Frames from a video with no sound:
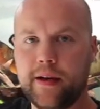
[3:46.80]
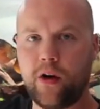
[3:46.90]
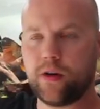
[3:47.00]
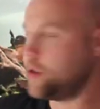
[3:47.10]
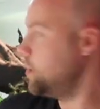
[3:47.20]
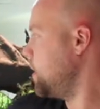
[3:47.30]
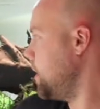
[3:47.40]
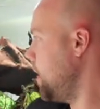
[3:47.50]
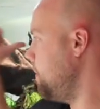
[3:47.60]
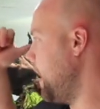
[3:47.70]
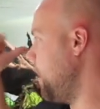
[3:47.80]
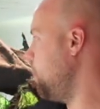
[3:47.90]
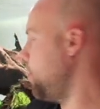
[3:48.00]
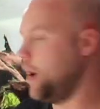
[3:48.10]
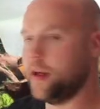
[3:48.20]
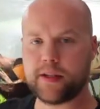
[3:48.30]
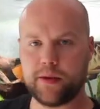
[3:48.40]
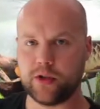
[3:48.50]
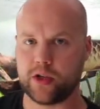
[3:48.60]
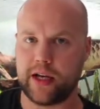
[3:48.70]
Oscars and Arowanas. He
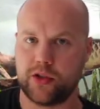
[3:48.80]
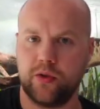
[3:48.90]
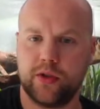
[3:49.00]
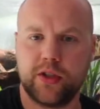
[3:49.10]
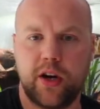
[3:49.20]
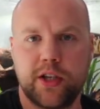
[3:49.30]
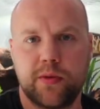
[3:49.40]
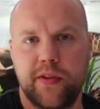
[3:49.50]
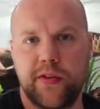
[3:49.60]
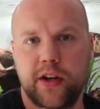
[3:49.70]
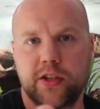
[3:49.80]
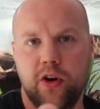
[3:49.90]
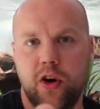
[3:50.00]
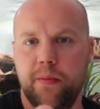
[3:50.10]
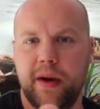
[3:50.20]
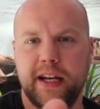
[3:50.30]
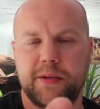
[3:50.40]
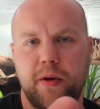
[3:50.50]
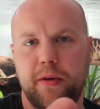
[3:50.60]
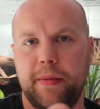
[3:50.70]
was that sort of size when I first got him, and he's
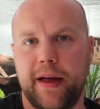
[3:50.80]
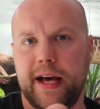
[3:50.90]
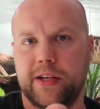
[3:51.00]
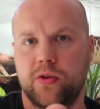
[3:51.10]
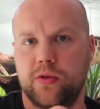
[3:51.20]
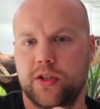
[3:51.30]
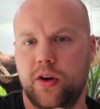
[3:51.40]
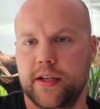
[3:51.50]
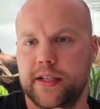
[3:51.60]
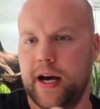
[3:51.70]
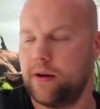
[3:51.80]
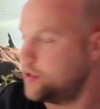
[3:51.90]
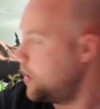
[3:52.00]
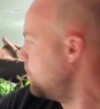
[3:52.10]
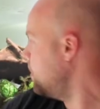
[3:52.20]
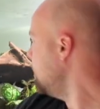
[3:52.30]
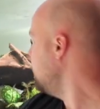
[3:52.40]
probably about that sort of size now. So